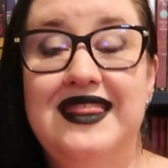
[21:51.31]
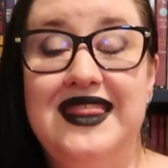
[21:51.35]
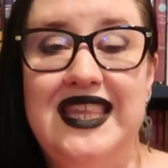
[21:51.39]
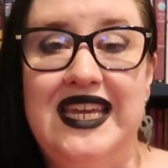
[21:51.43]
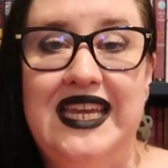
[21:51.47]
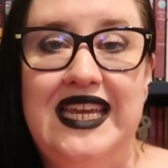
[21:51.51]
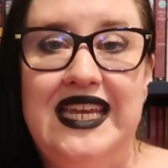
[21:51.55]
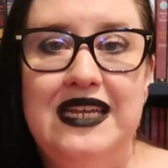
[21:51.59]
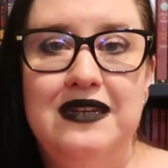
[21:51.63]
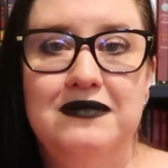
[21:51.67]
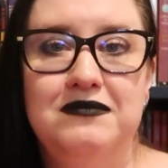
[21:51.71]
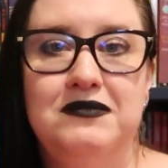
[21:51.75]

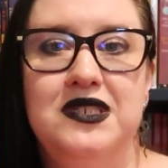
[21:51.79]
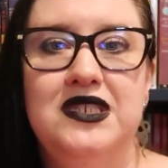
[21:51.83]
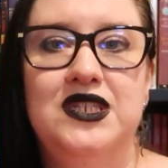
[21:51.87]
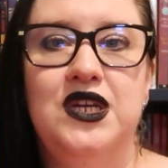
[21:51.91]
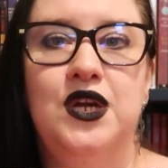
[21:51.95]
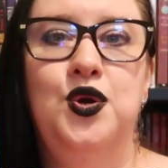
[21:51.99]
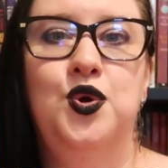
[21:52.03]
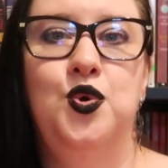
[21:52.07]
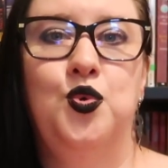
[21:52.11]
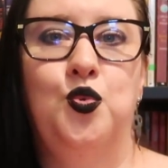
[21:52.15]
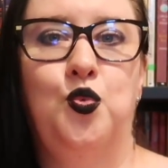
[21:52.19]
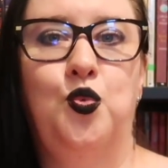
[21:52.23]
themed
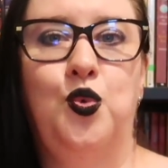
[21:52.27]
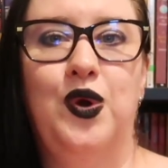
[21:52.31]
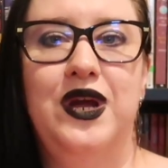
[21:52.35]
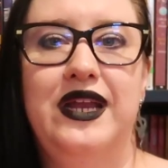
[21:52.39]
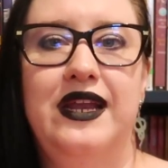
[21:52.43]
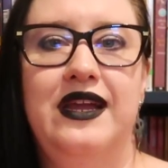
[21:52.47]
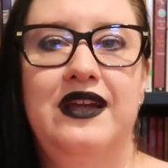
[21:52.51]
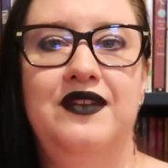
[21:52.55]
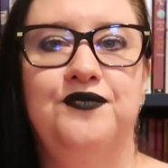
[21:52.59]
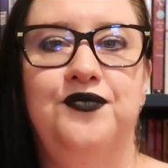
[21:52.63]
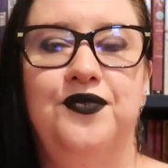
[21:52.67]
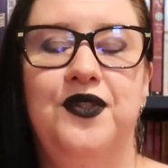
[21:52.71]

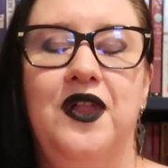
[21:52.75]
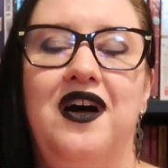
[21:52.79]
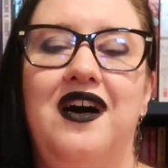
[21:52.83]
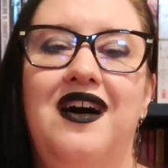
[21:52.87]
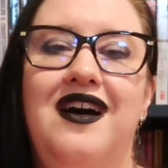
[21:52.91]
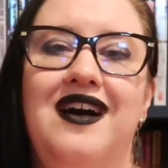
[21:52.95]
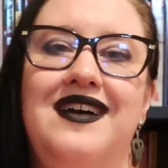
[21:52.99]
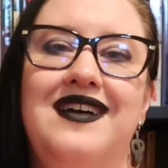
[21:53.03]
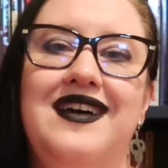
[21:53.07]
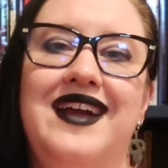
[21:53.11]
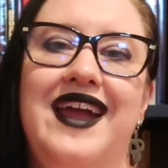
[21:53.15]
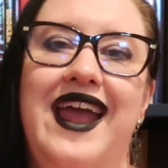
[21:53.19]
reading
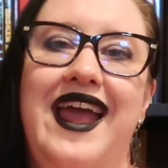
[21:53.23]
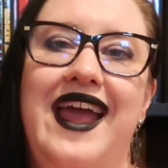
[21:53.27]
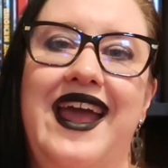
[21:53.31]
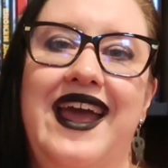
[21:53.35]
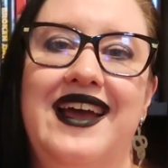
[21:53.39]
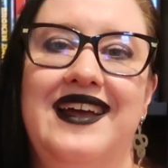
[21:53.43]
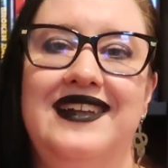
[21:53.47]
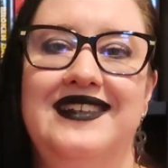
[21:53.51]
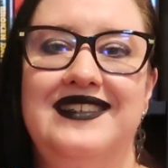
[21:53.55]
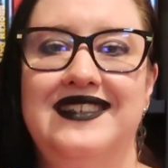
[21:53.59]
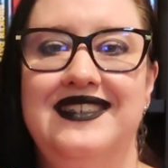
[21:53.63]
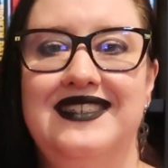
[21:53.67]
vlog
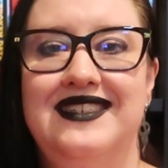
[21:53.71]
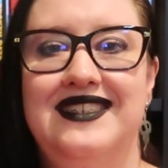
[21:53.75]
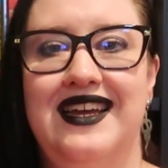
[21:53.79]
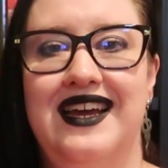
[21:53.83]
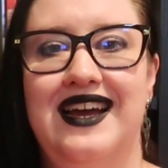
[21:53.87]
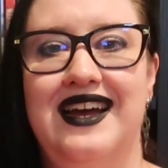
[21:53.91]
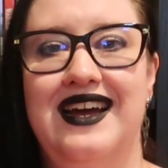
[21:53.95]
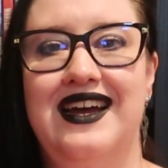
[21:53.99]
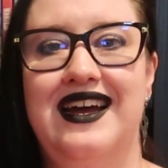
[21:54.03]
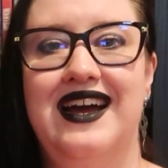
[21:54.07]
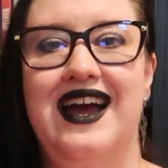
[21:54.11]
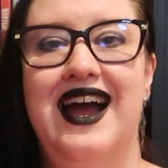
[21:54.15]
and
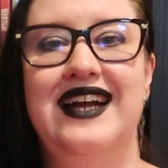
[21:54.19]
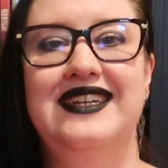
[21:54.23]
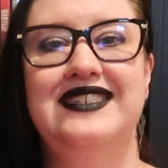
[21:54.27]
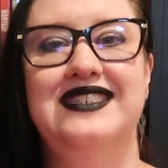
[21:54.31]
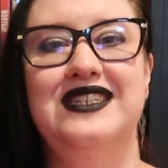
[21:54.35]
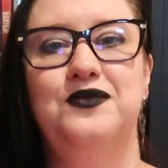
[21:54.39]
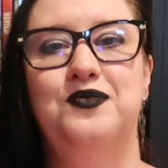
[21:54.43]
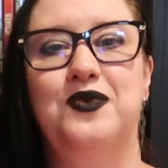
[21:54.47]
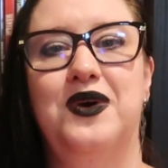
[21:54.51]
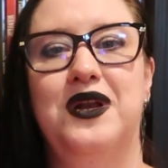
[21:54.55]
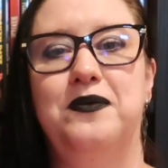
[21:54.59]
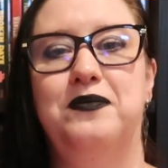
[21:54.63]
uh, I
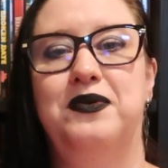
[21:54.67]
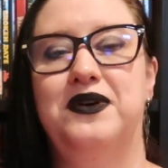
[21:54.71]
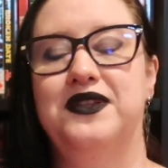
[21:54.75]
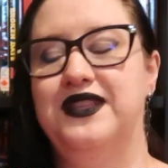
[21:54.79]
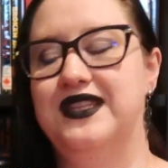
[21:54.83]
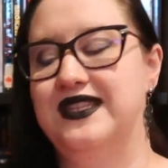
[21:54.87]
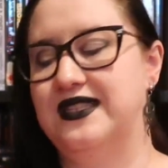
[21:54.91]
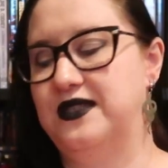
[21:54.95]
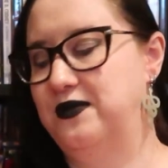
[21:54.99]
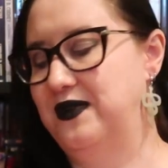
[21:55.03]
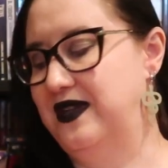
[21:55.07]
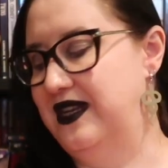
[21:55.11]
did want to
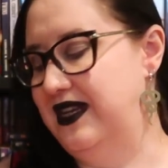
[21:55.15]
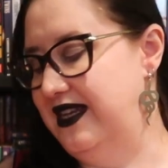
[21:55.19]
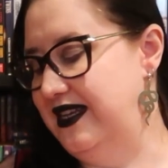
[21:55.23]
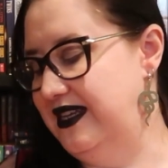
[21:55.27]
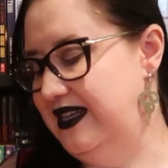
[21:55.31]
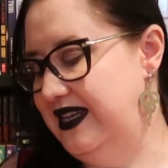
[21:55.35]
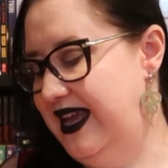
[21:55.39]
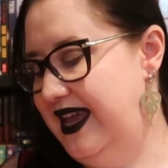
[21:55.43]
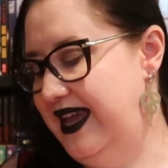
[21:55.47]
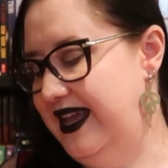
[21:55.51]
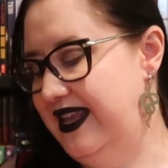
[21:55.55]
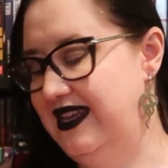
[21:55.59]
put this one
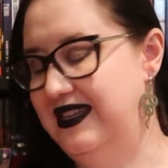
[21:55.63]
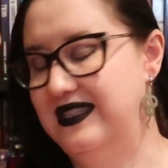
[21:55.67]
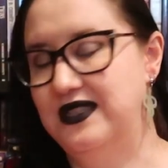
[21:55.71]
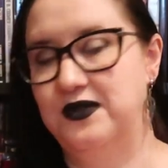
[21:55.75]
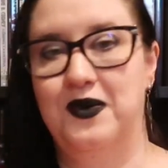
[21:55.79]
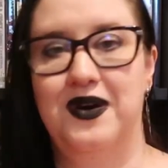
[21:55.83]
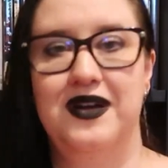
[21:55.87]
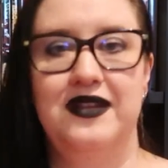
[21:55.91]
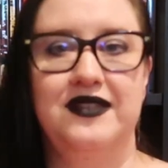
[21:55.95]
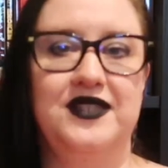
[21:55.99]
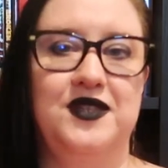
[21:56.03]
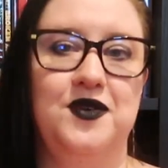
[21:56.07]
in, in
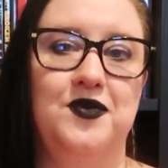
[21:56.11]
as well.